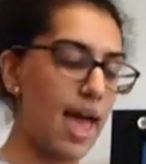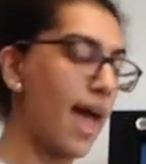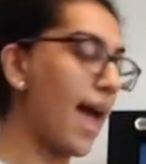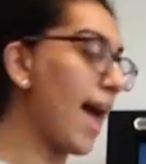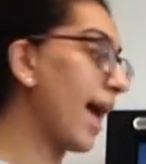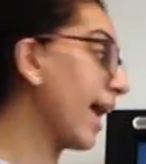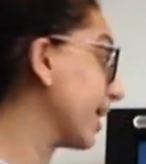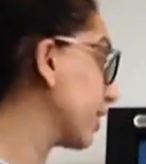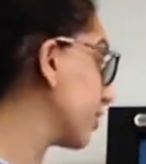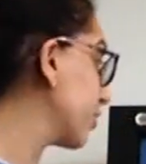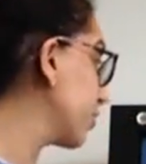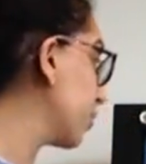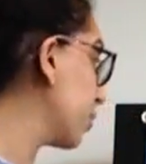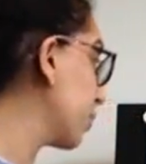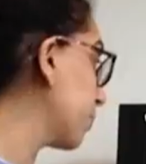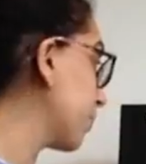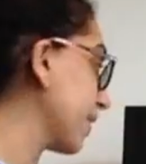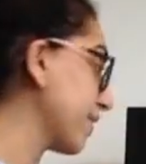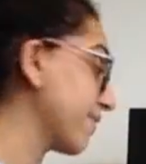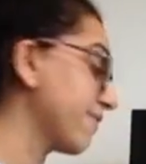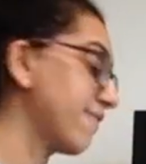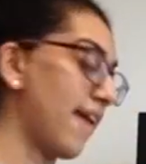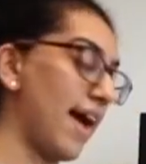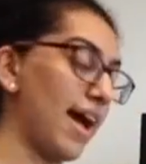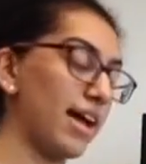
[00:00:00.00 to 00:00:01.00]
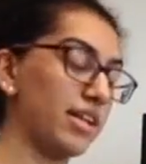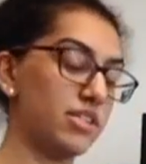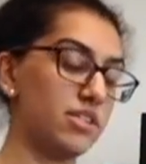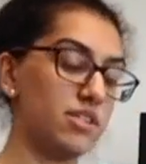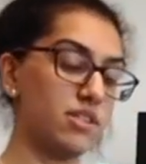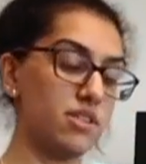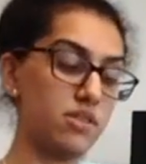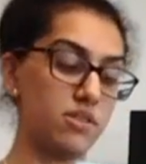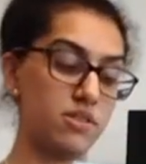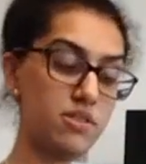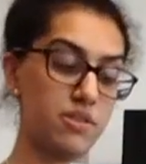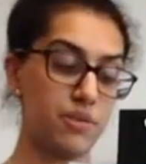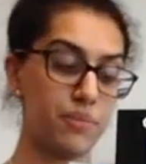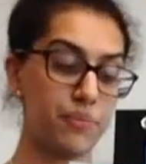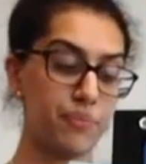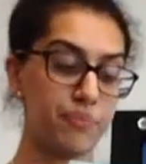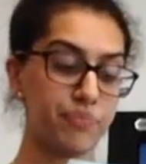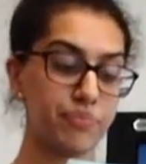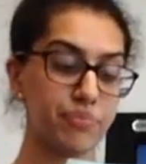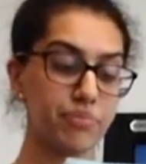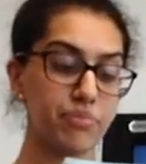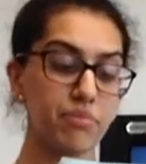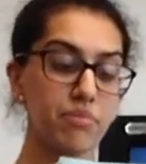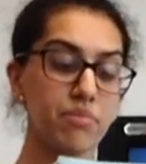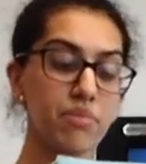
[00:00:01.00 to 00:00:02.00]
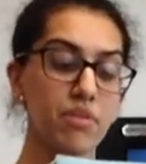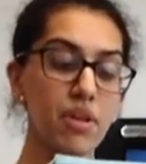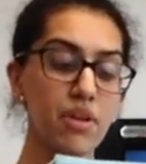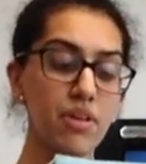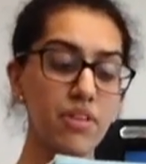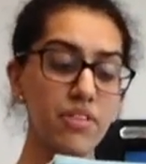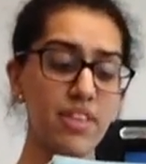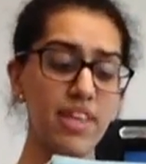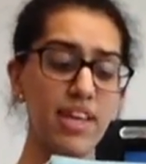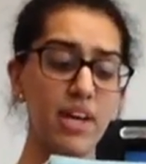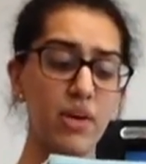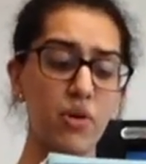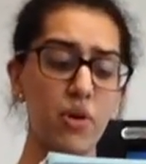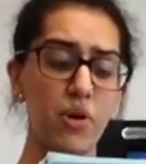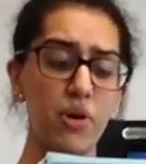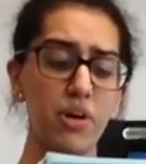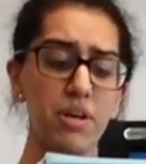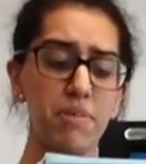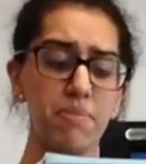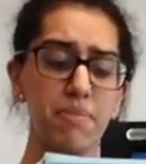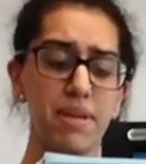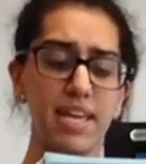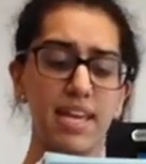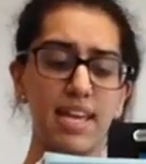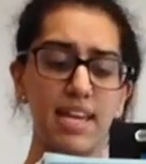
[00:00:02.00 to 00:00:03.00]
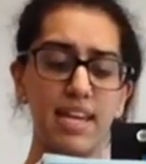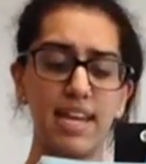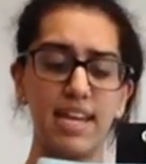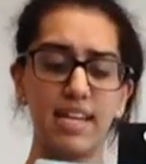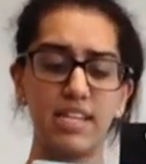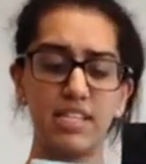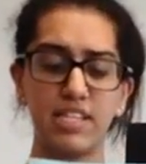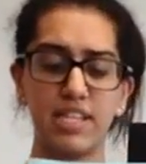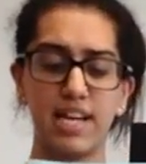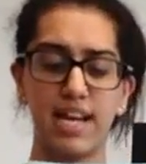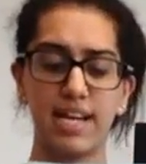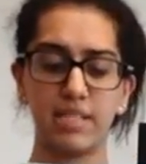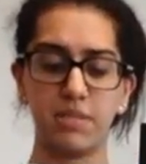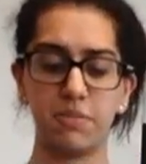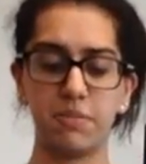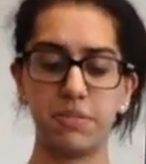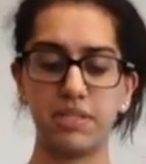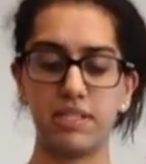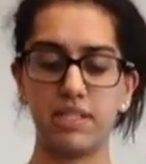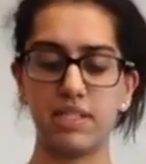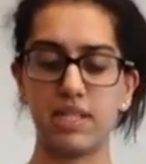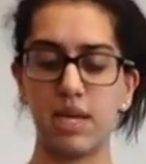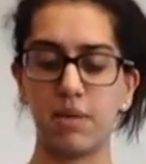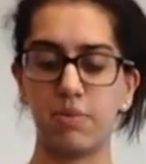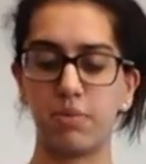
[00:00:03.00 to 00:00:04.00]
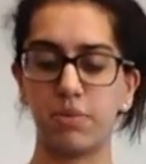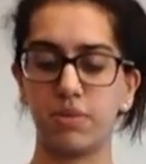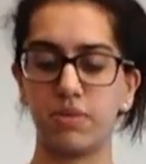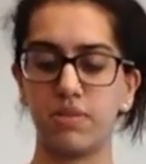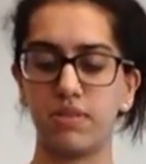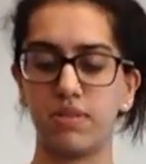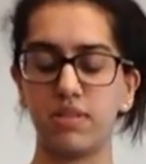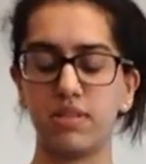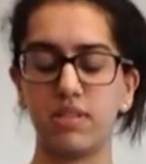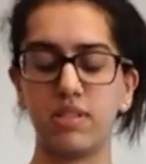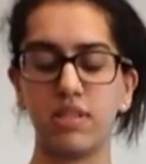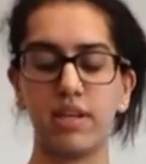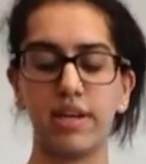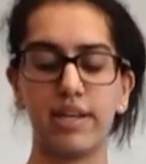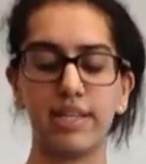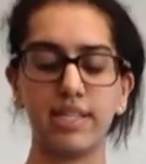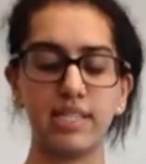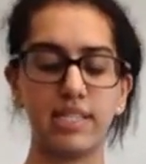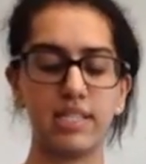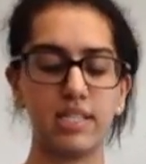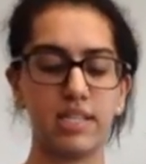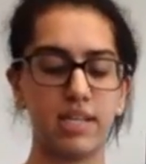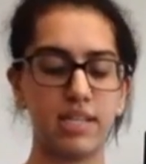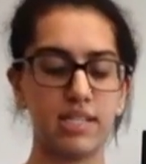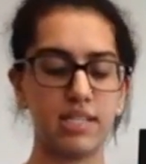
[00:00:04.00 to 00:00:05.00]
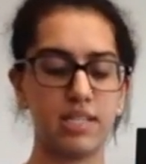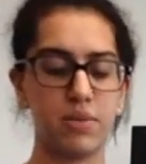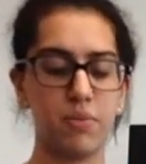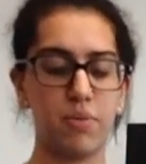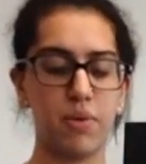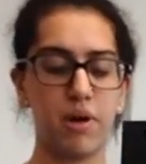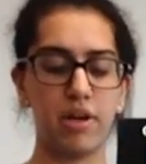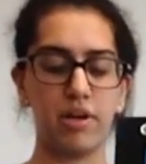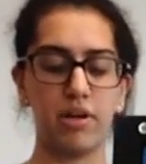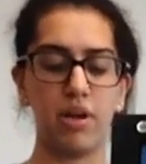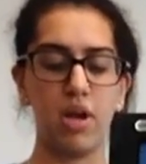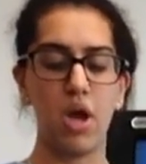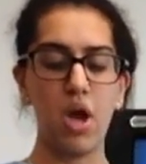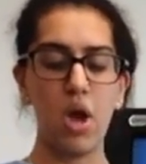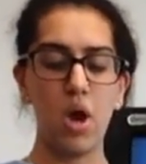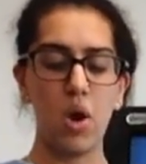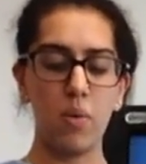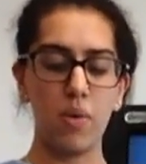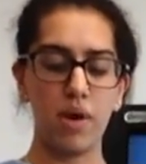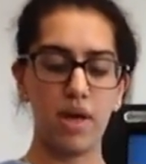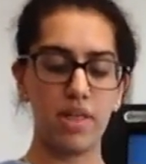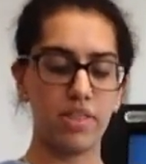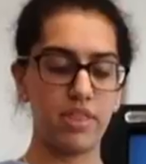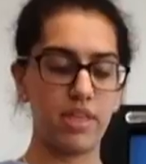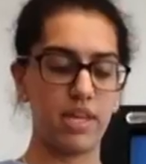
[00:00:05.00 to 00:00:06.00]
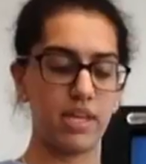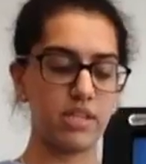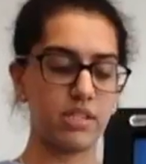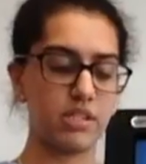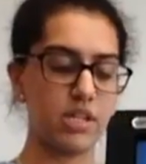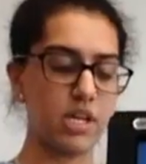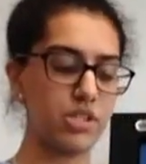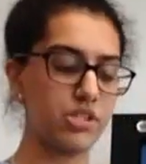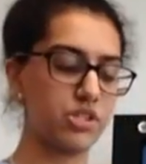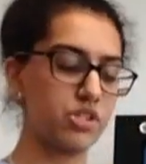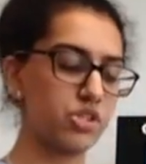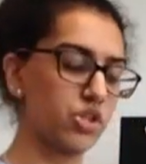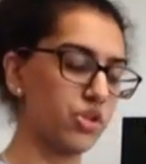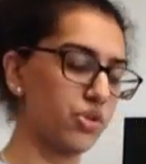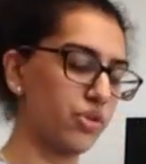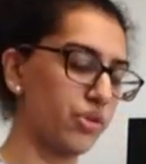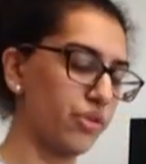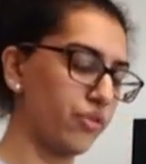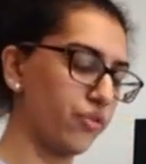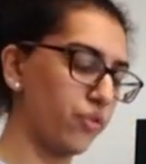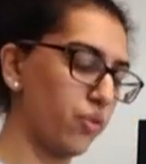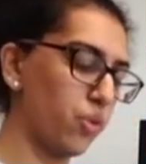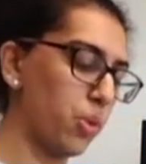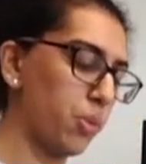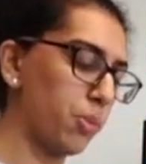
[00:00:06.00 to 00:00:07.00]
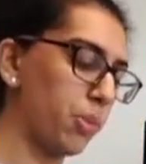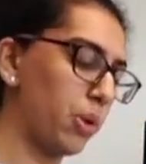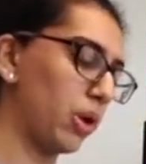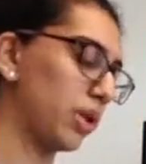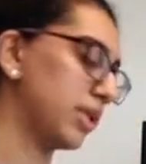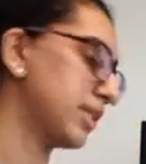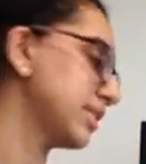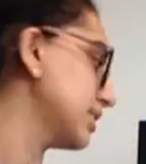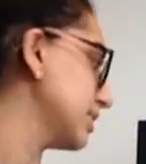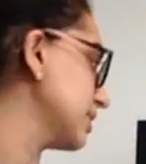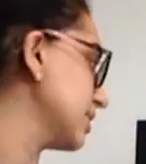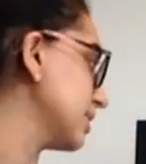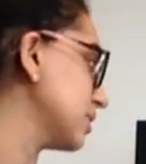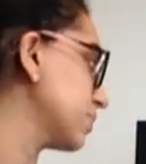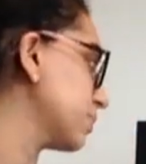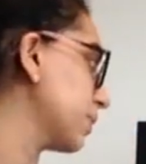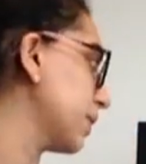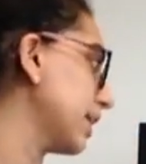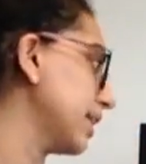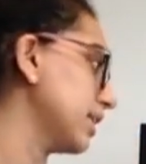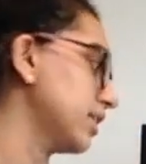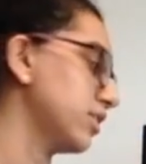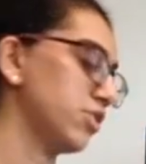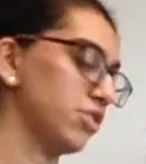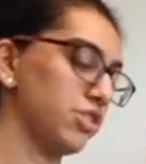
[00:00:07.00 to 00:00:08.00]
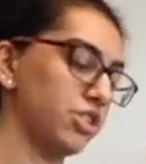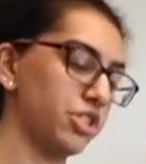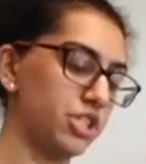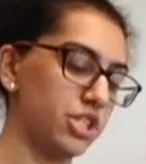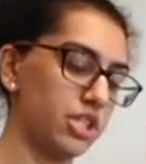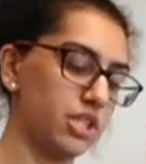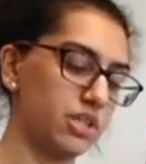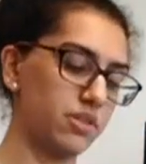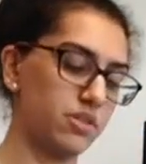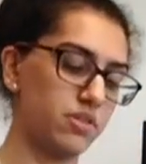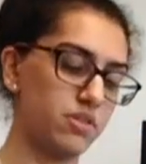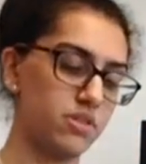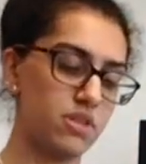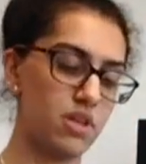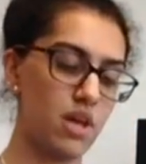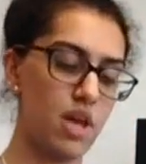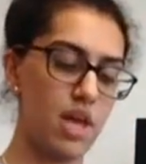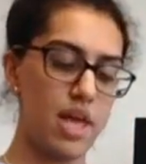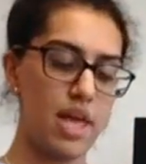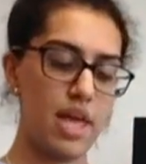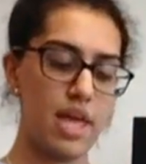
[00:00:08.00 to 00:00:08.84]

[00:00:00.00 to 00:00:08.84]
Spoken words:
Economic factors. The economy in India has been stable since 1991, where the industrial reform policies were introduced.